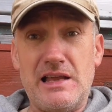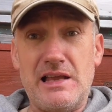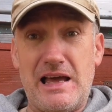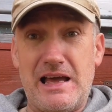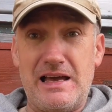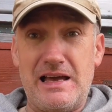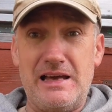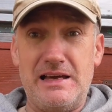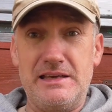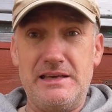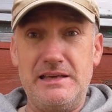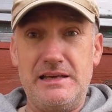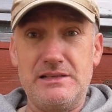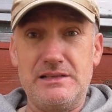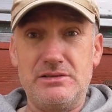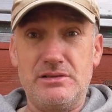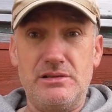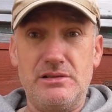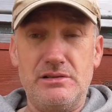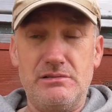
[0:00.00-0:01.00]
and I
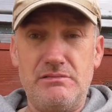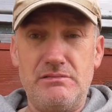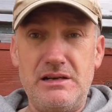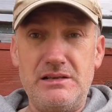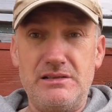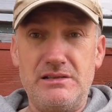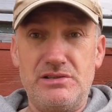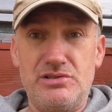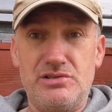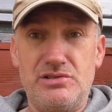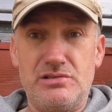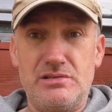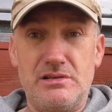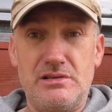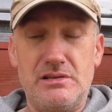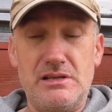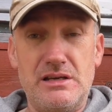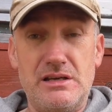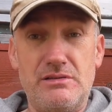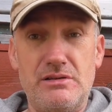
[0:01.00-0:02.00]
had all the radish,
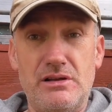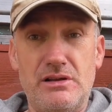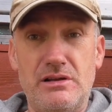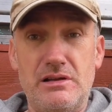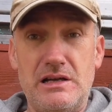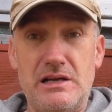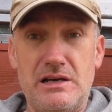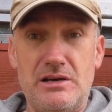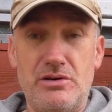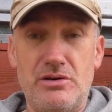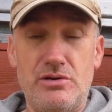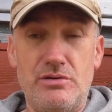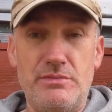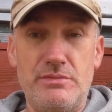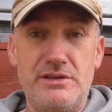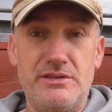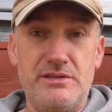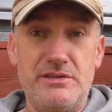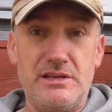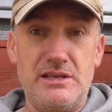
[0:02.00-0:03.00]
and they're all at
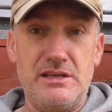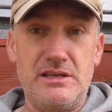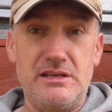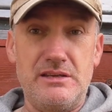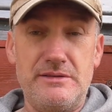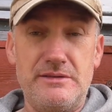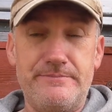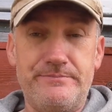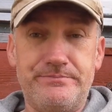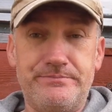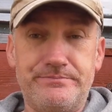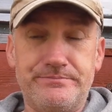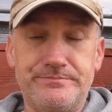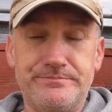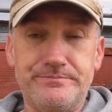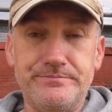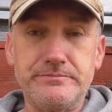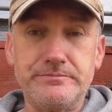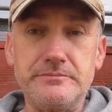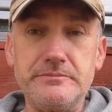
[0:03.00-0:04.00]
home in the
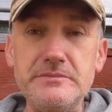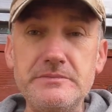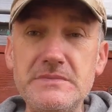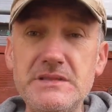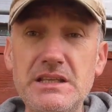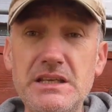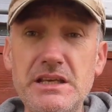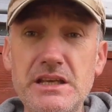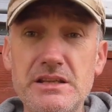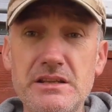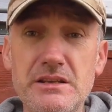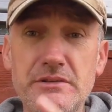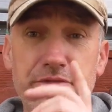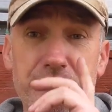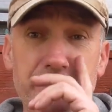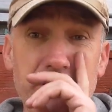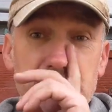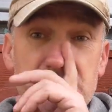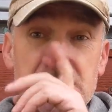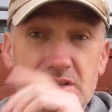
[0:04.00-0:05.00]
in the
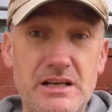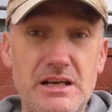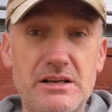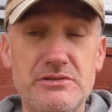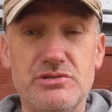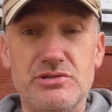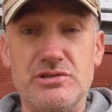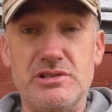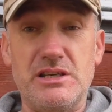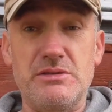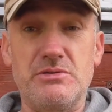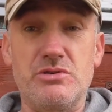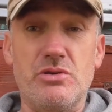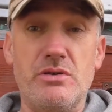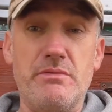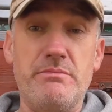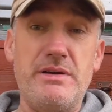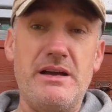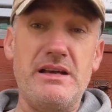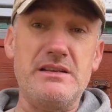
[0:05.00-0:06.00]
fridge, and I just keep
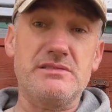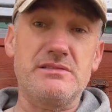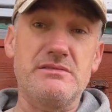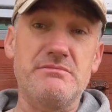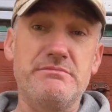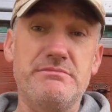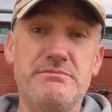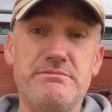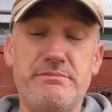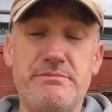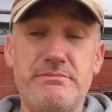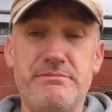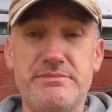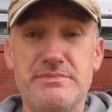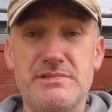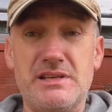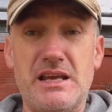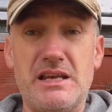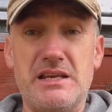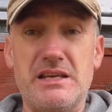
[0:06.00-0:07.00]
going past them,
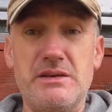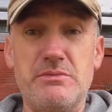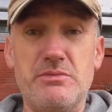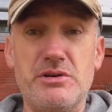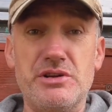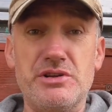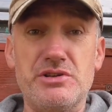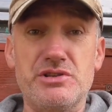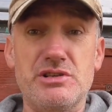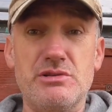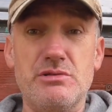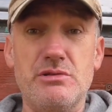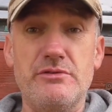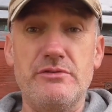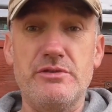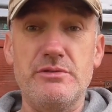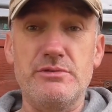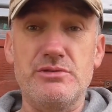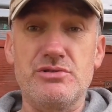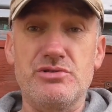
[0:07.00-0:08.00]
taking one or two
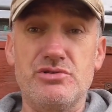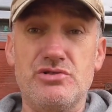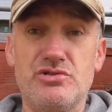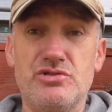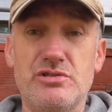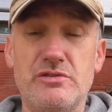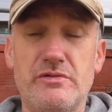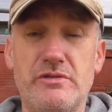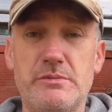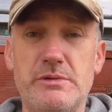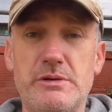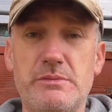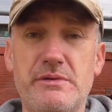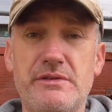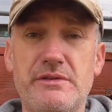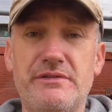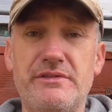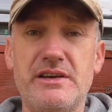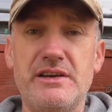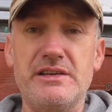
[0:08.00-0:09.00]
of them and shove them in
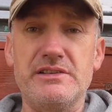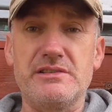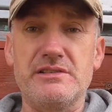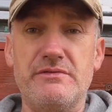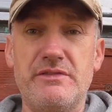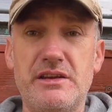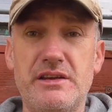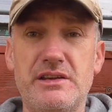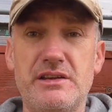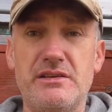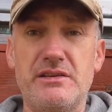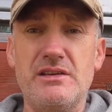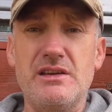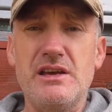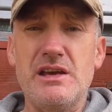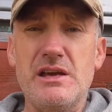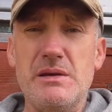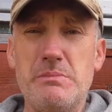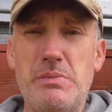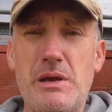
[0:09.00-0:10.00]
my face. They're very
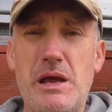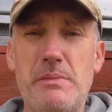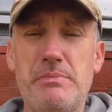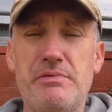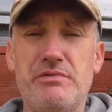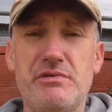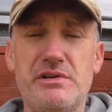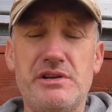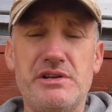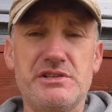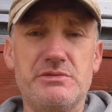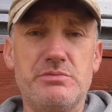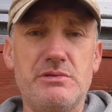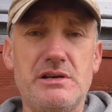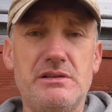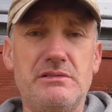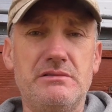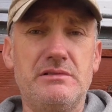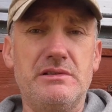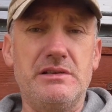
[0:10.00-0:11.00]
peppery as
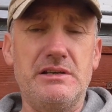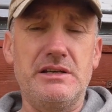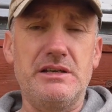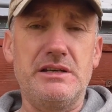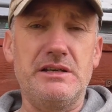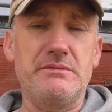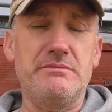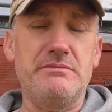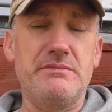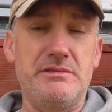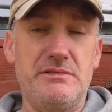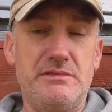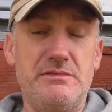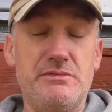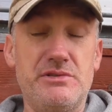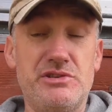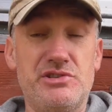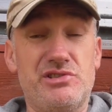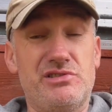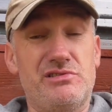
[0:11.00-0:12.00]
well, um,
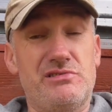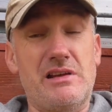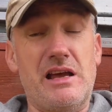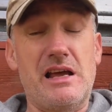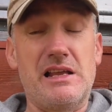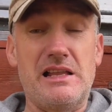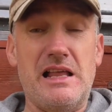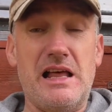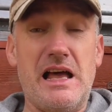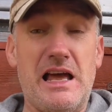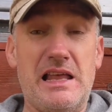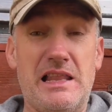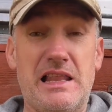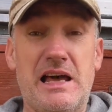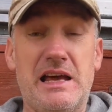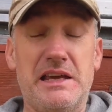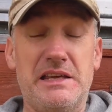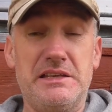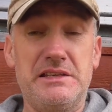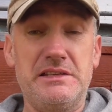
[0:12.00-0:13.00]
which I, I
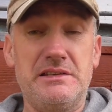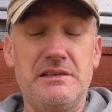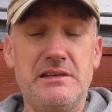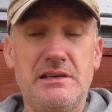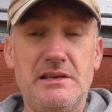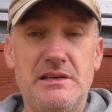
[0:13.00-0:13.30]
like.